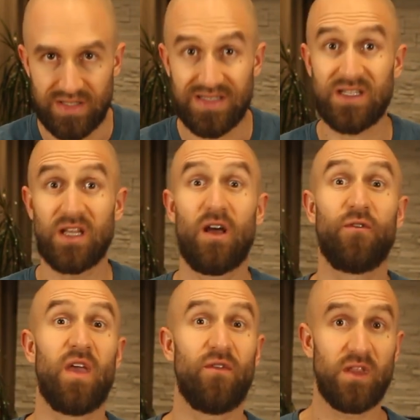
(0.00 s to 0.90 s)
instead of
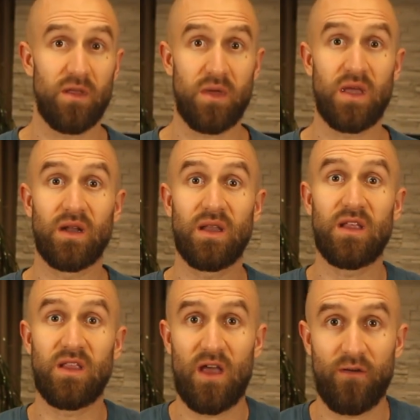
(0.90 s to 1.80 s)
having them in an
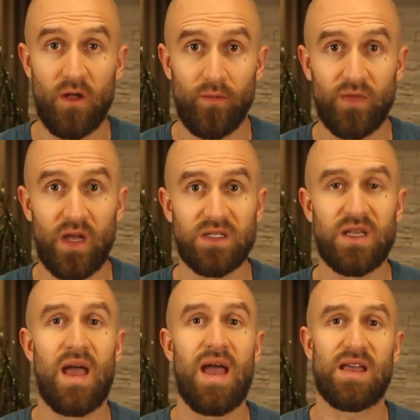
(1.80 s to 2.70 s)
ETF that is
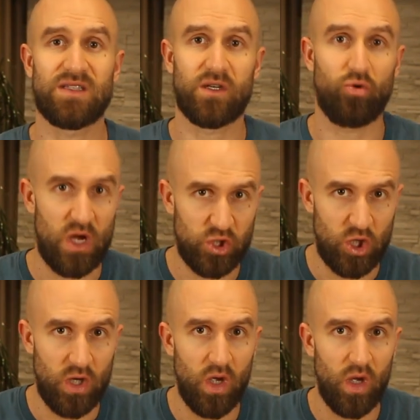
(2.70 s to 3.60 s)
as crashy,